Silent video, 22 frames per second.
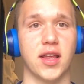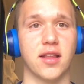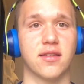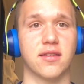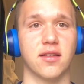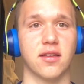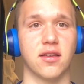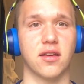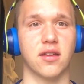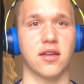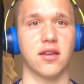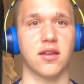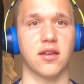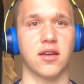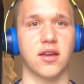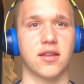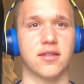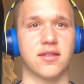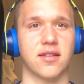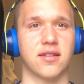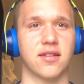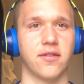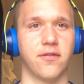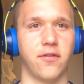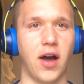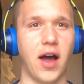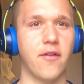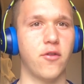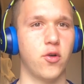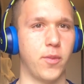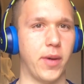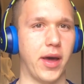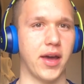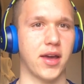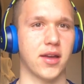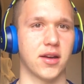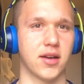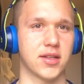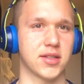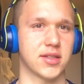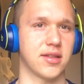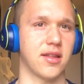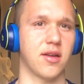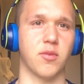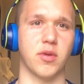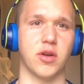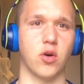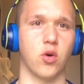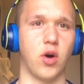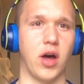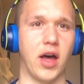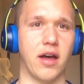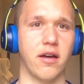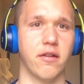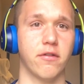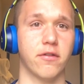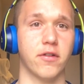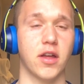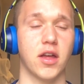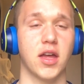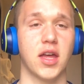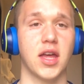It's a survival mechanism that we all have.